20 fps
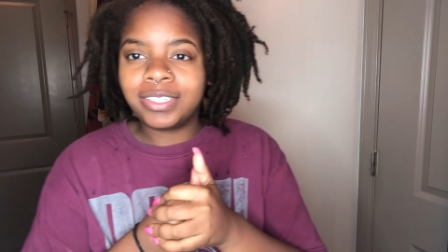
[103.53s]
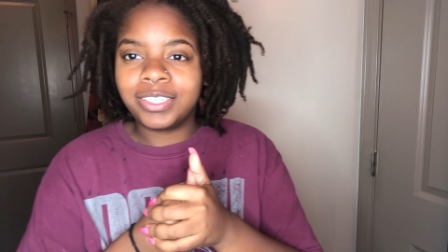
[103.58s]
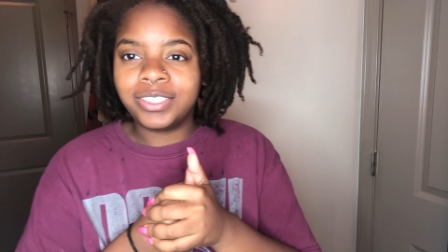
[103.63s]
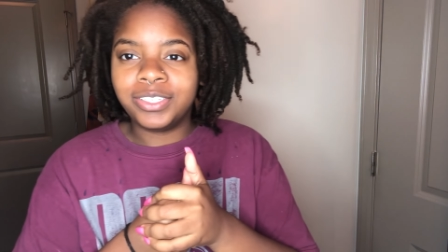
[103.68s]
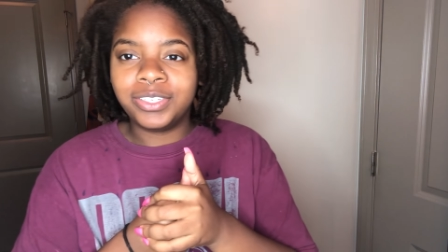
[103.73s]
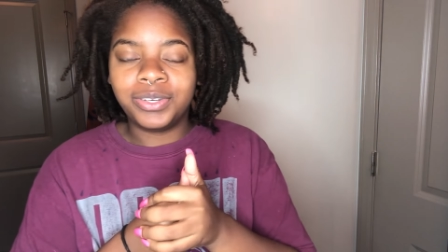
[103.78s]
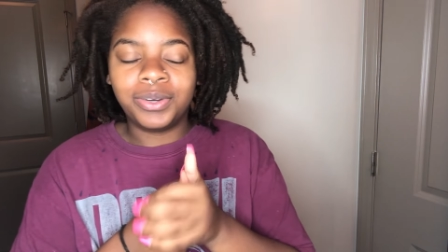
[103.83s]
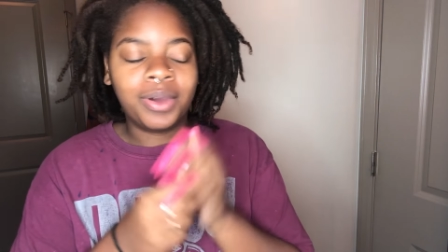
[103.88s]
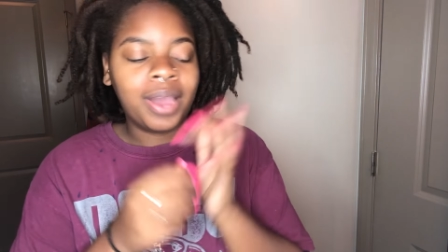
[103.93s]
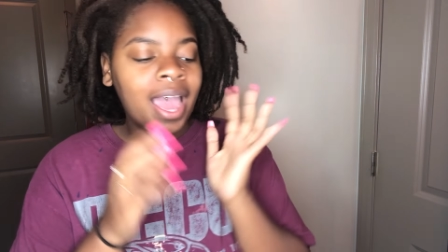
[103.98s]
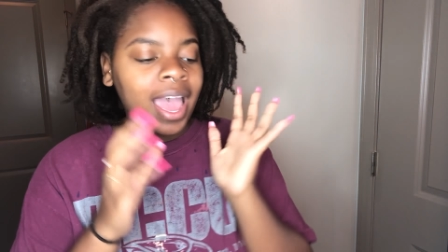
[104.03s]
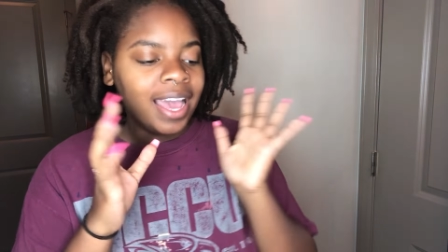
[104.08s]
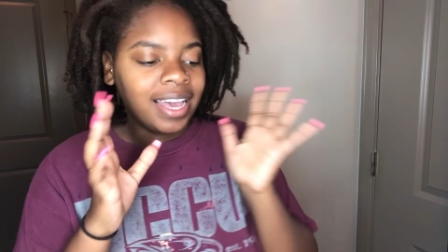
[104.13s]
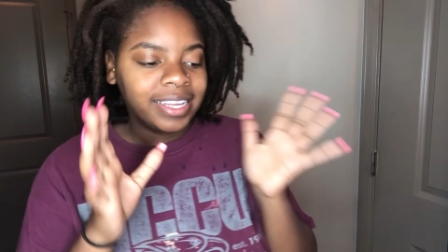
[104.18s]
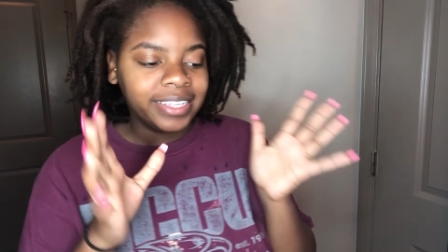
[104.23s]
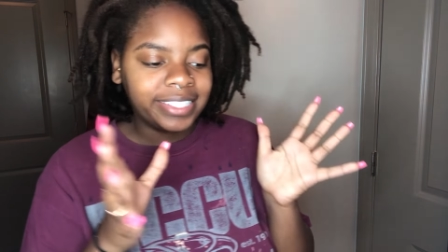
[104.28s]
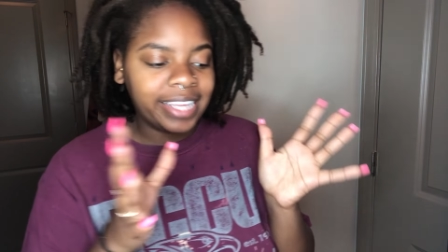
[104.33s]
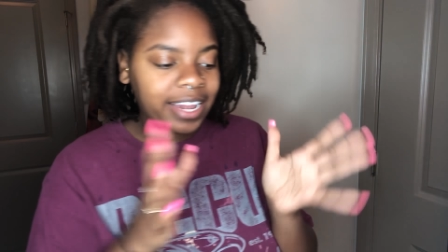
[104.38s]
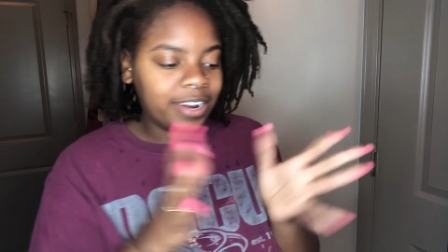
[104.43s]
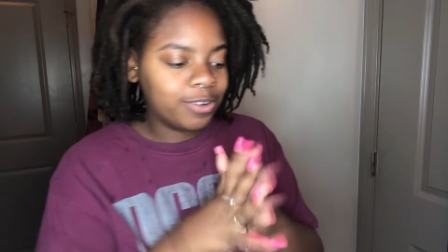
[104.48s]
to do.
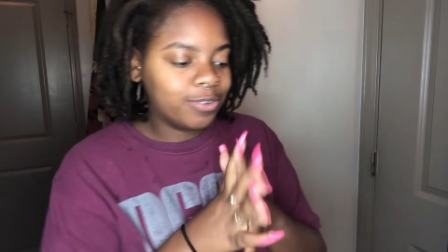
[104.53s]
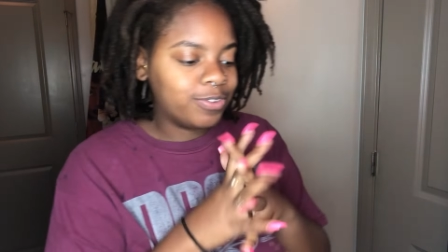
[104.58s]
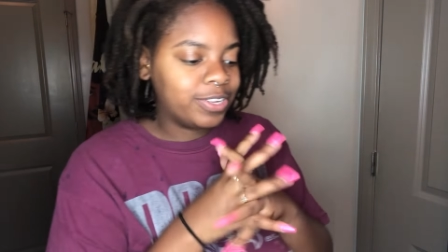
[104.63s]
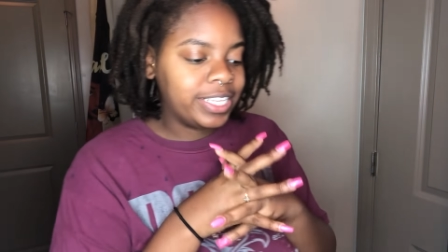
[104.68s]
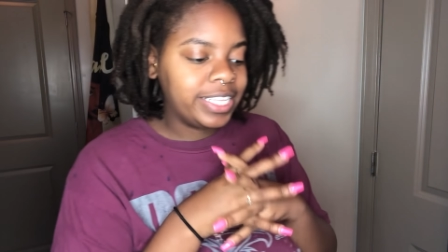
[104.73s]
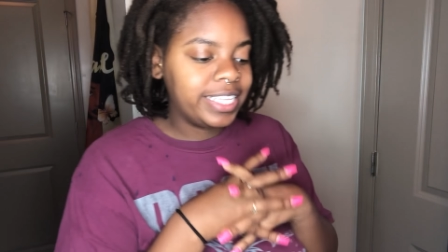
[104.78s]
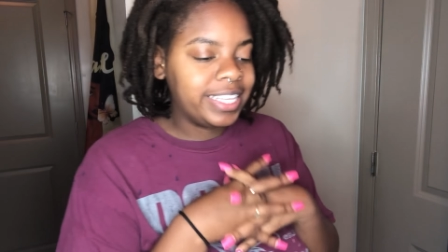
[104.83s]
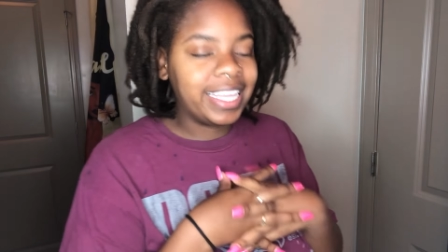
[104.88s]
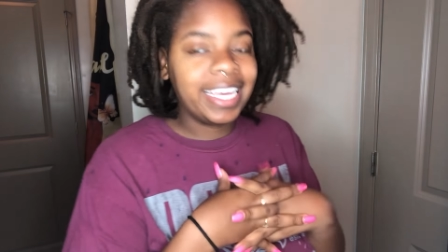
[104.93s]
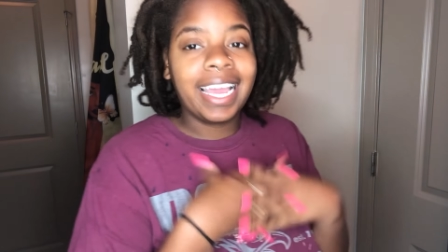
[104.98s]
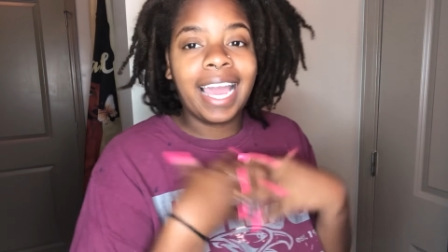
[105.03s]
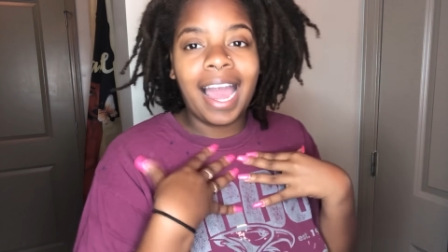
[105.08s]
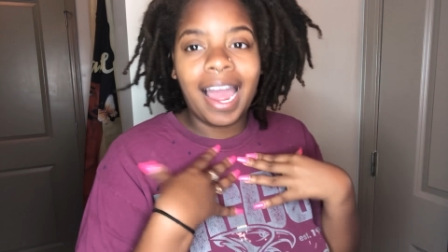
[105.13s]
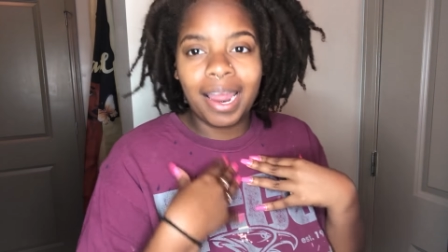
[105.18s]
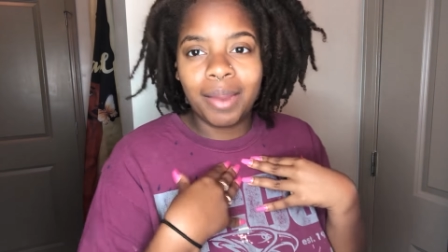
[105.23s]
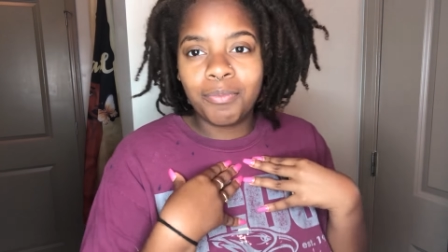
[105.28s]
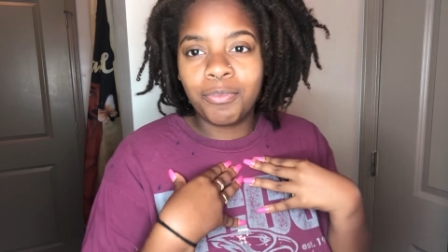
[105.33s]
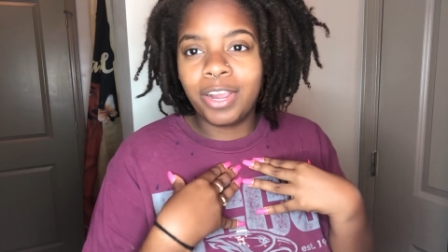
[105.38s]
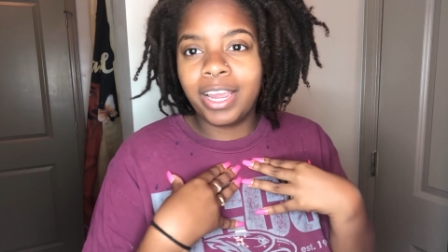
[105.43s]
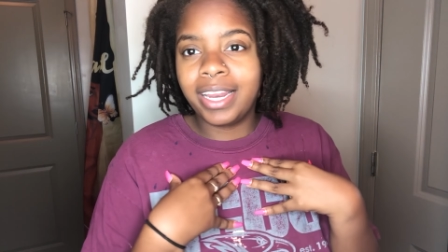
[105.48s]
Cause I don't really think
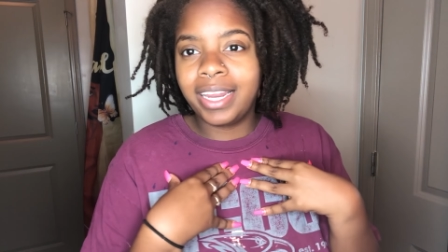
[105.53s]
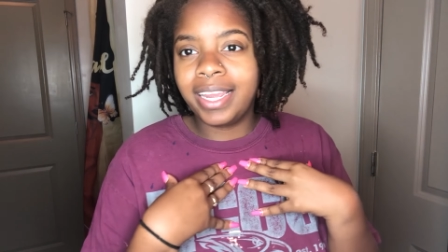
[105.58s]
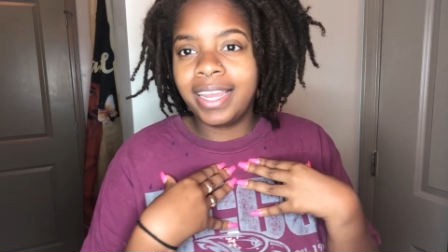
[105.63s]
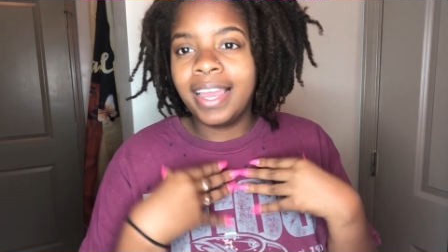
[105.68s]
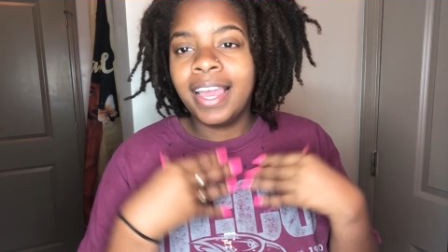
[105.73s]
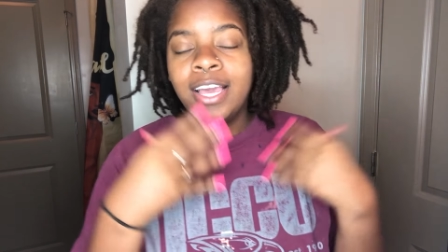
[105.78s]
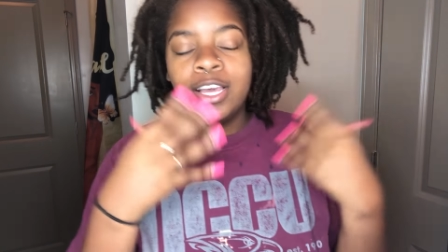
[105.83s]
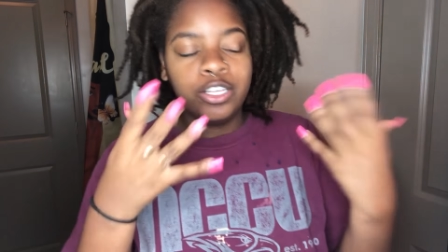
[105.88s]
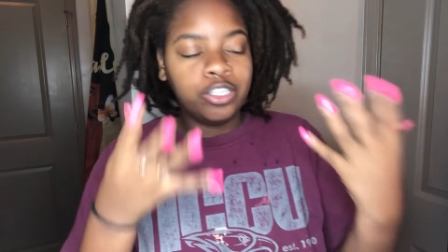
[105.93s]
I'm ready.